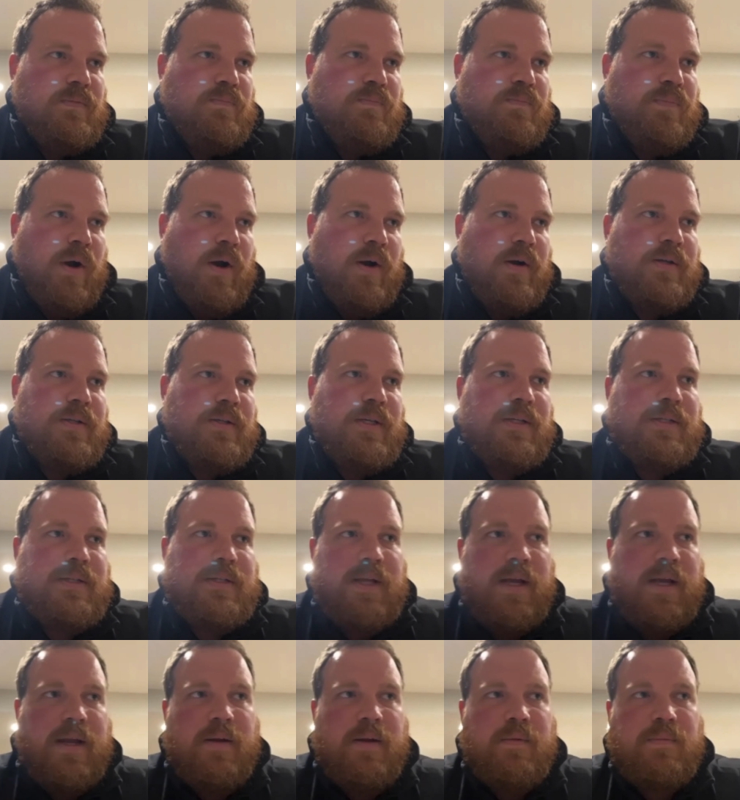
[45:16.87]
Parsi
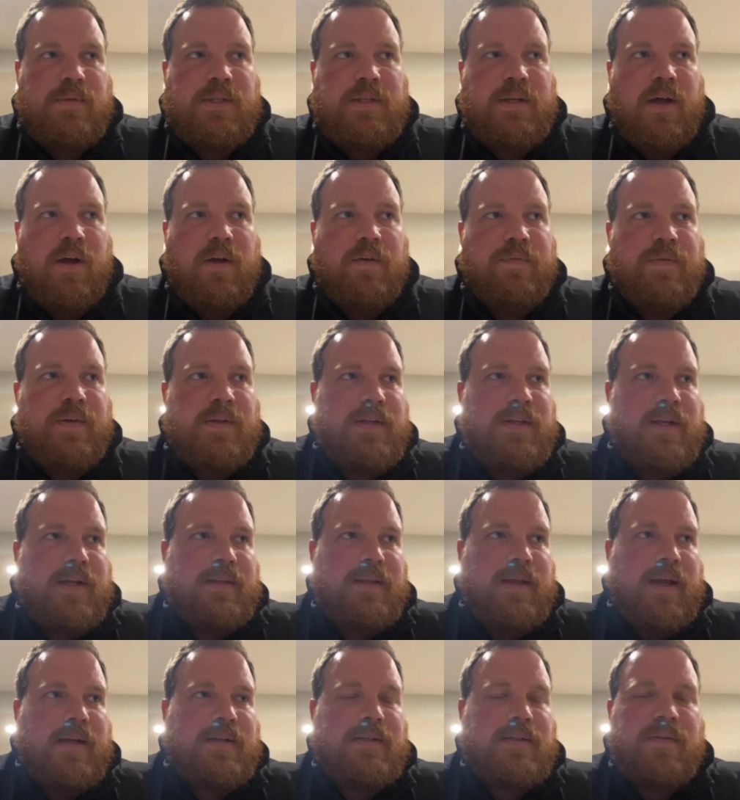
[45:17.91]
said himself, he's
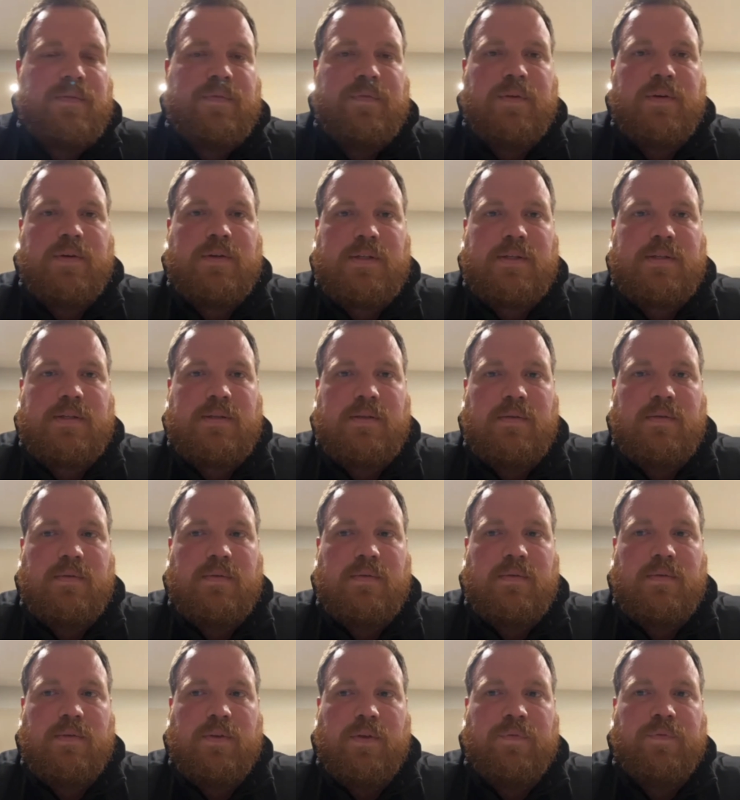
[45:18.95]
like, that's the
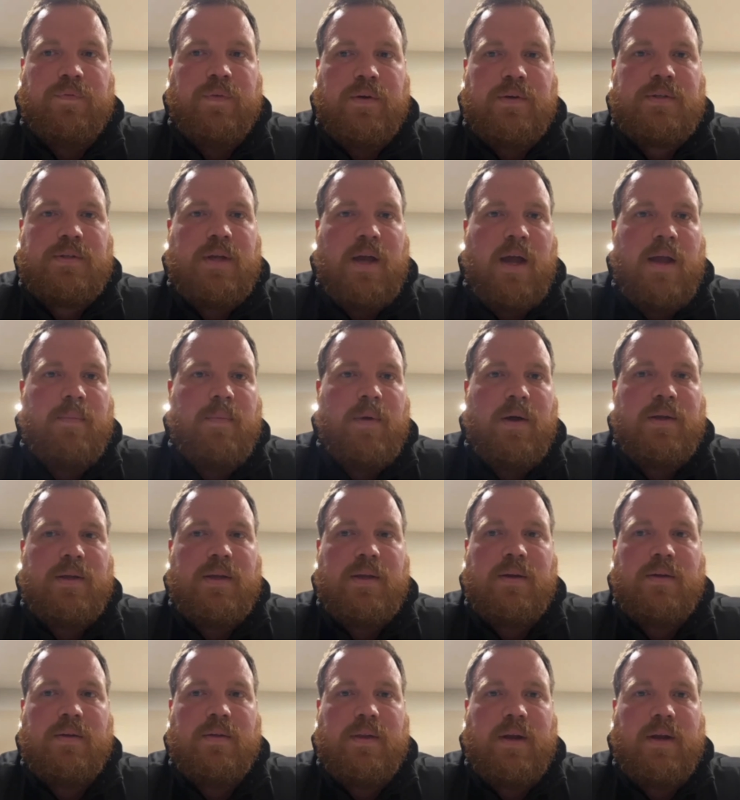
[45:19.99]
first time all
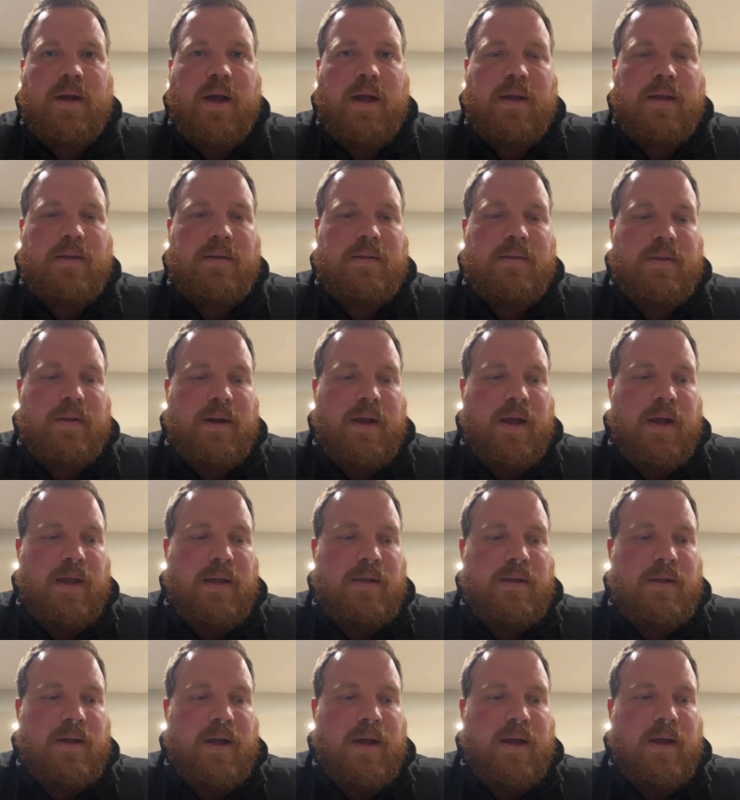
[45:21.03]
year that
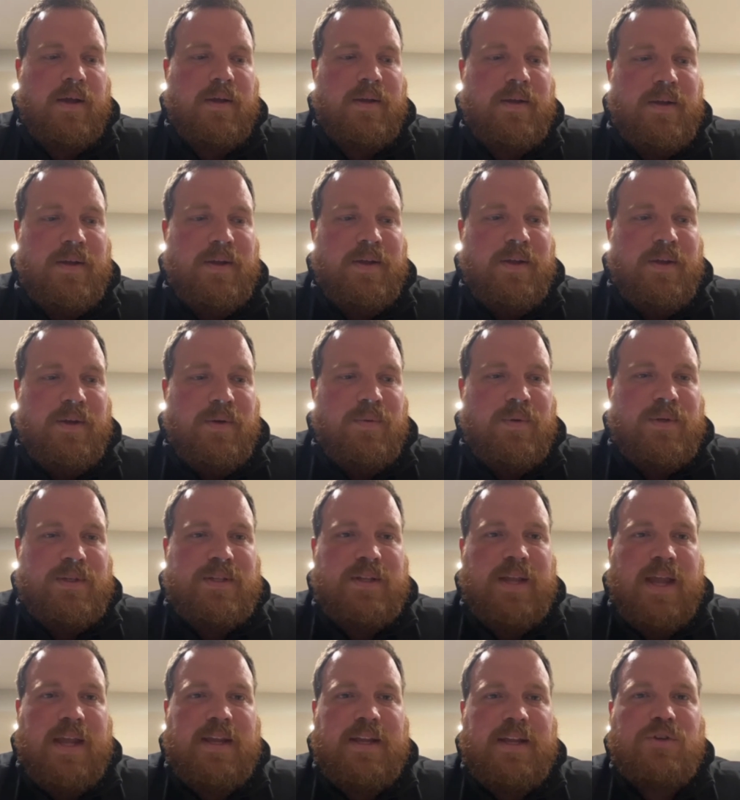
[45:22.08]
I
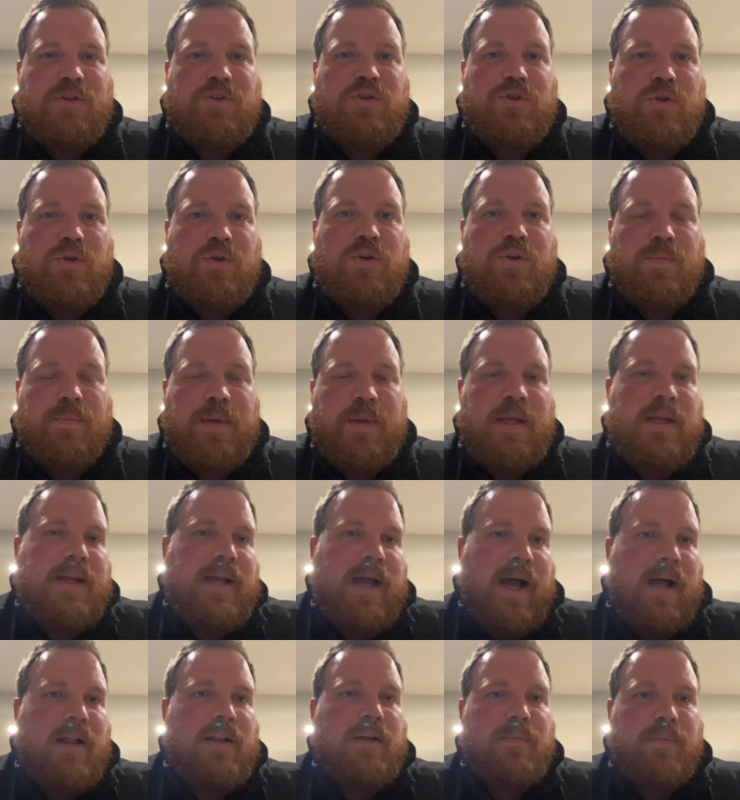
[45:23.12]
was taking junior B
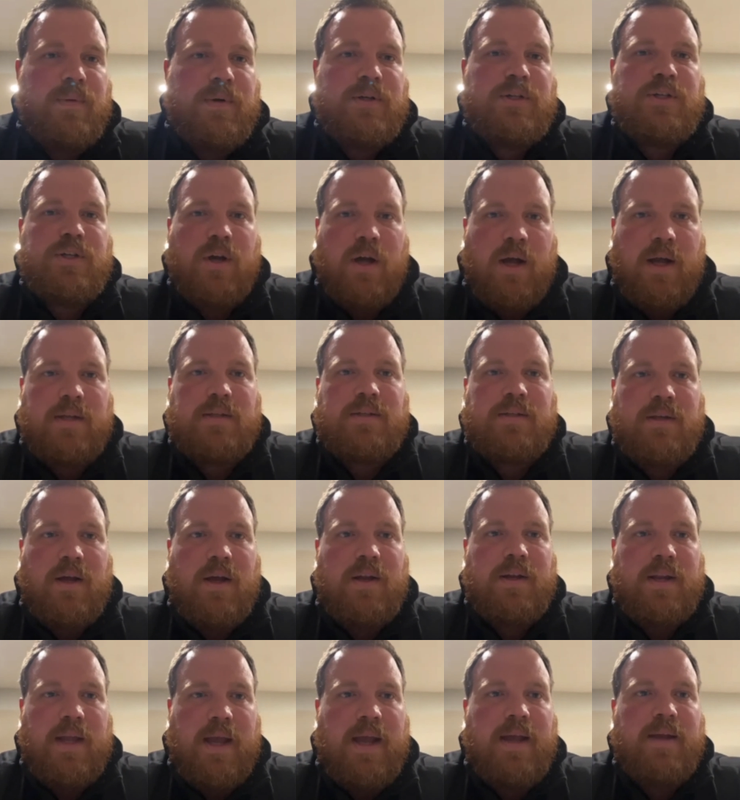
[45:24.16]
caliber shots
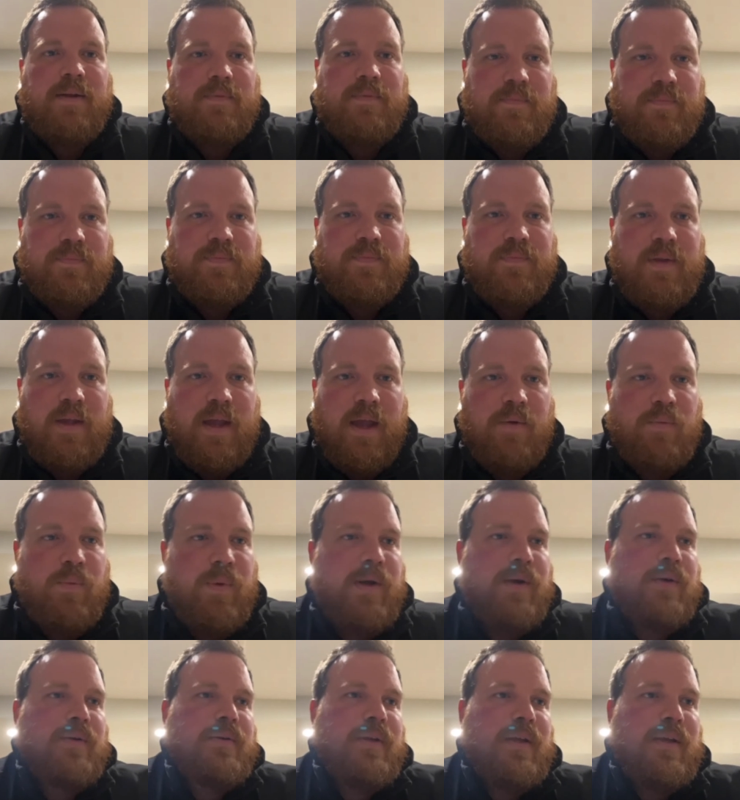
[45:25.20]
on net, and
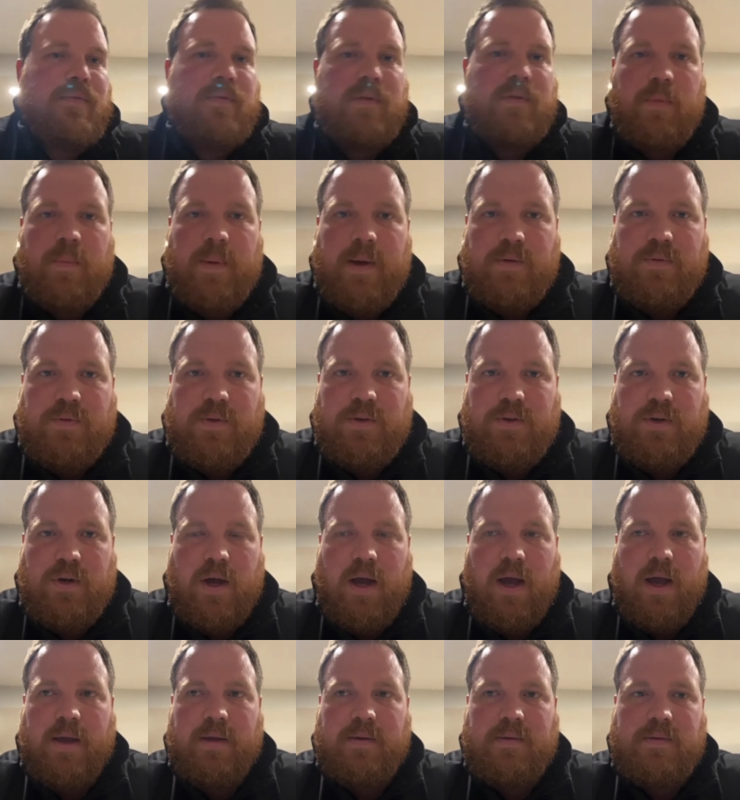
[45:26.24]
we were leaving them out to
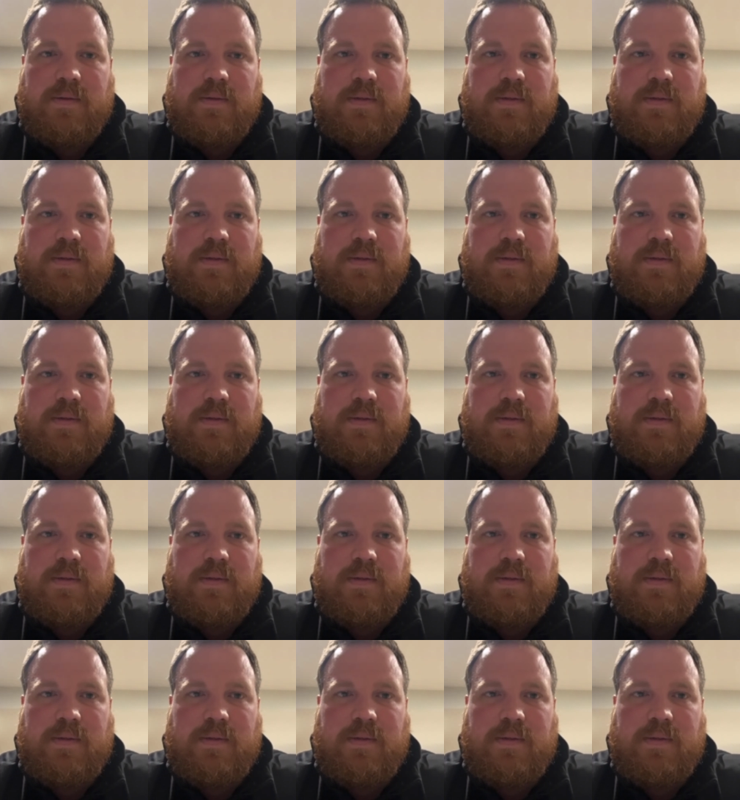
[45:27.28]
dry.